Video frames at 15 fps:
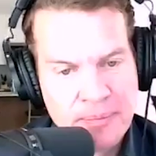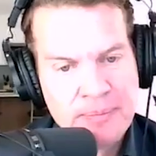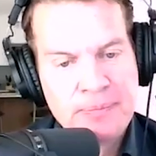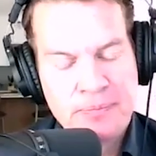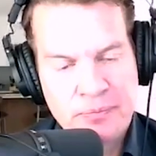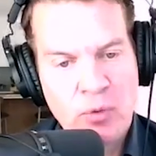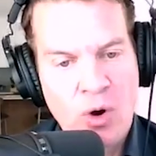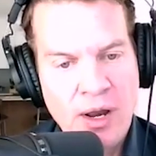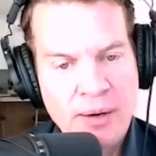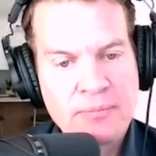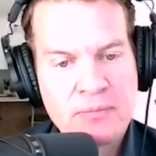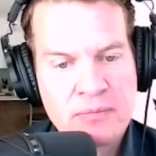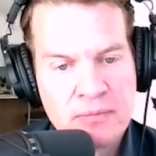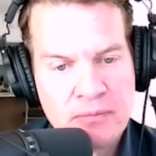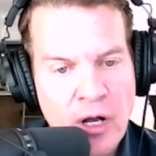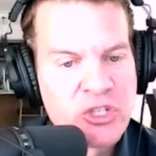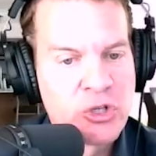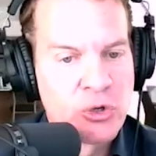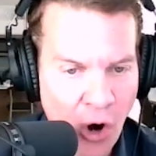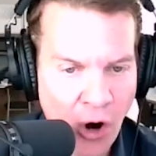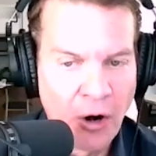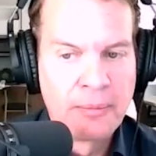Like, oh, muscle right. car.
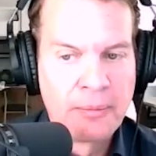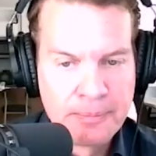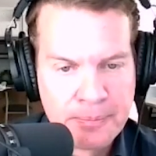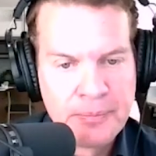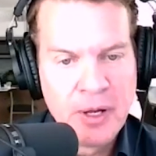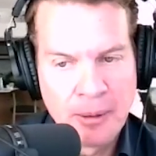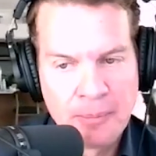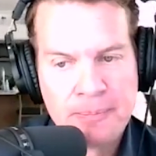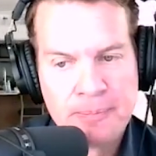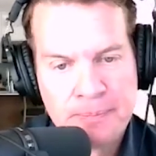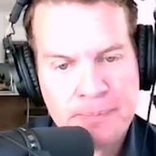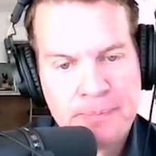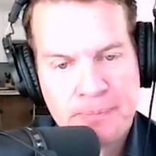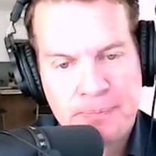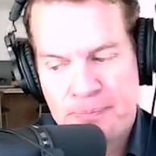muscle car. Yeah. And, and,